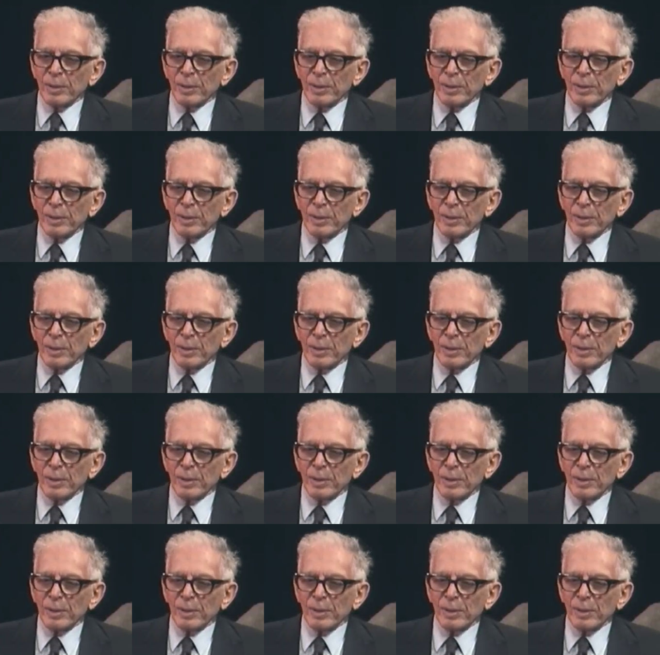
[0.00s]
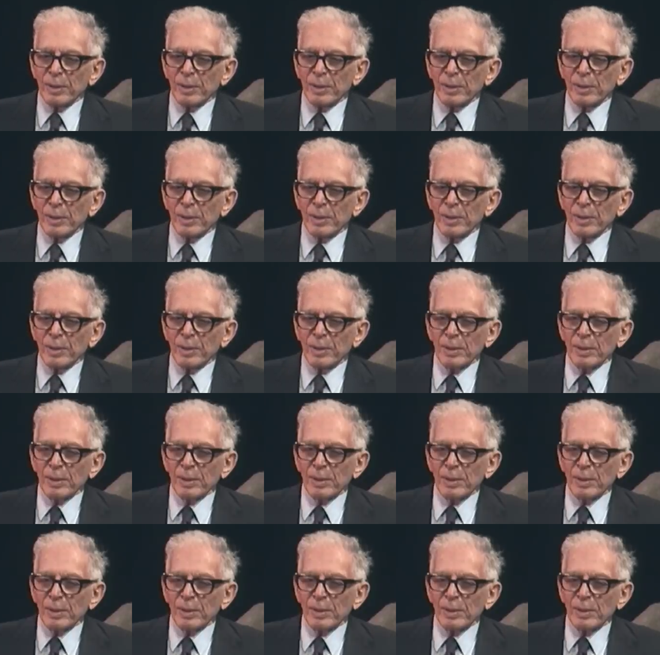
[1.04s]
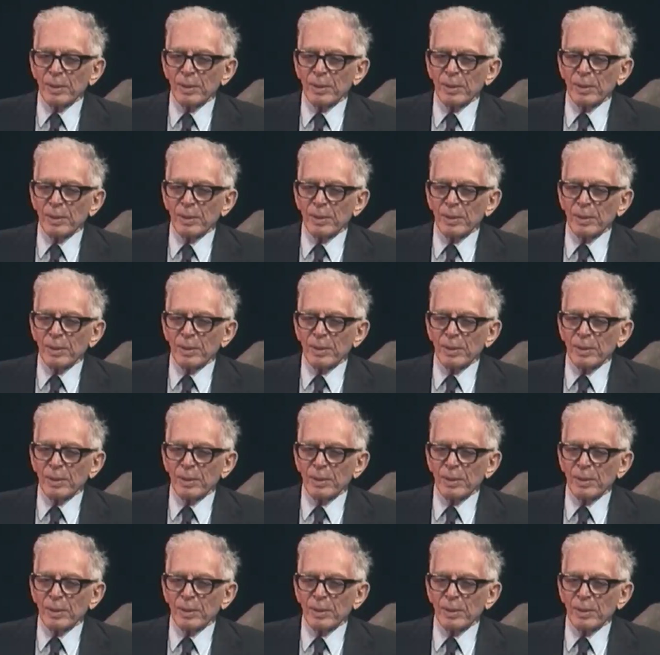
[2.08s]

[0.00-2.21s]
No one is speaking in this clip.